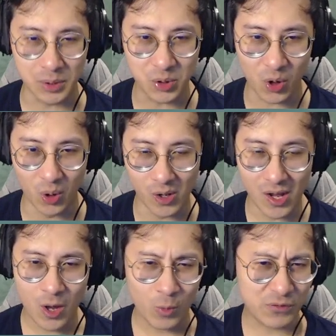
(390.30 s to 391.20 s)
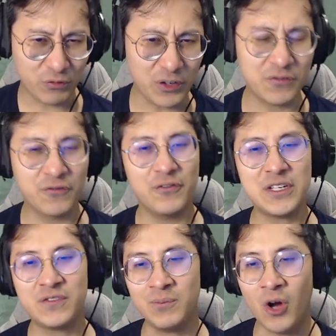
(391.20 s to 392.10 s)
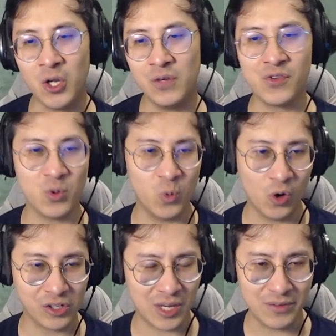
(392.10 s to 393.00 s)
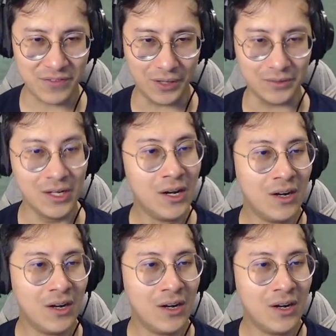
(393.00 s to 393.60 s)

in the blue hole, which fish, fish from all over the world can be found.